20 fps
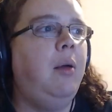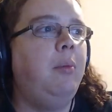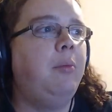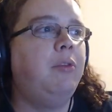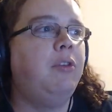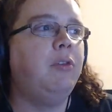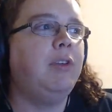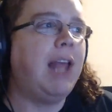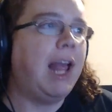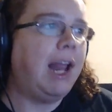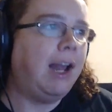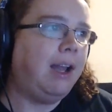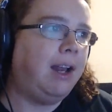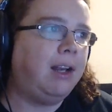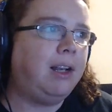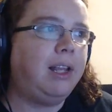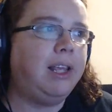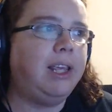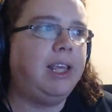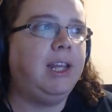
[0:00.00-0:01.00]
So
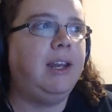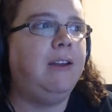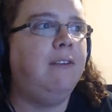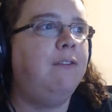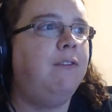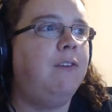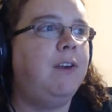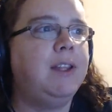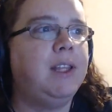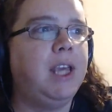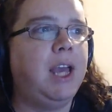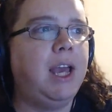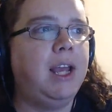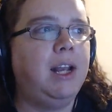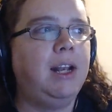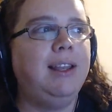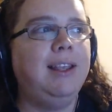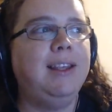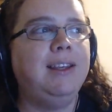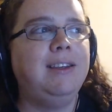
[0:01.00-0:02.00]
technically, he didn't find the
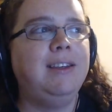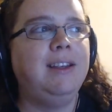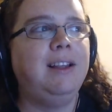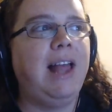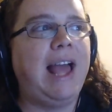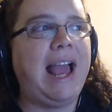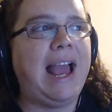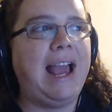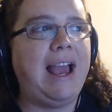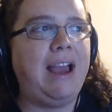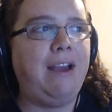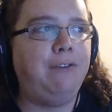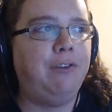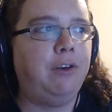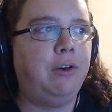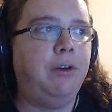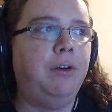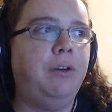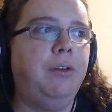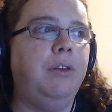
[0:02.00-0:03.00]
idol until
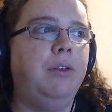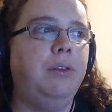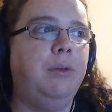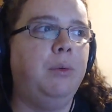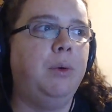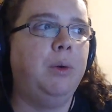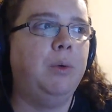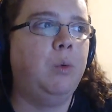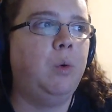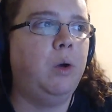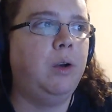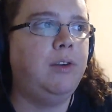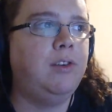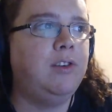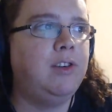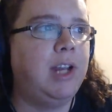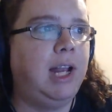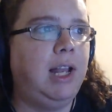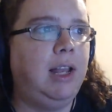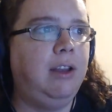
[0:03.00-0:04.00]
after the reward
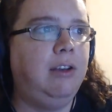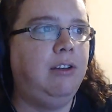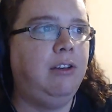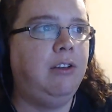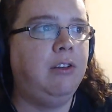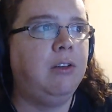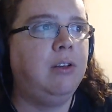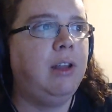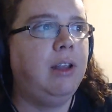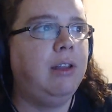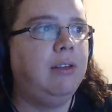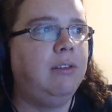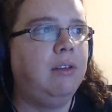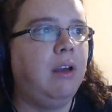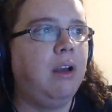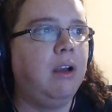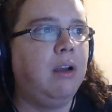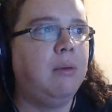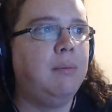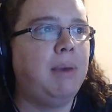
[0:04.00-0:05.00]
challenge. So let's
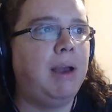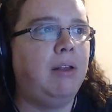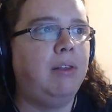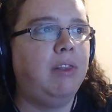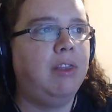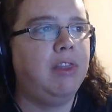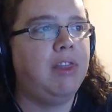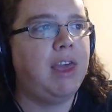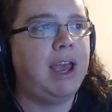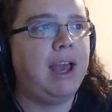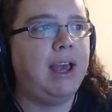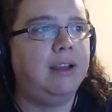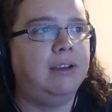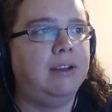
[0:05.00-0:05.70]
talk about that.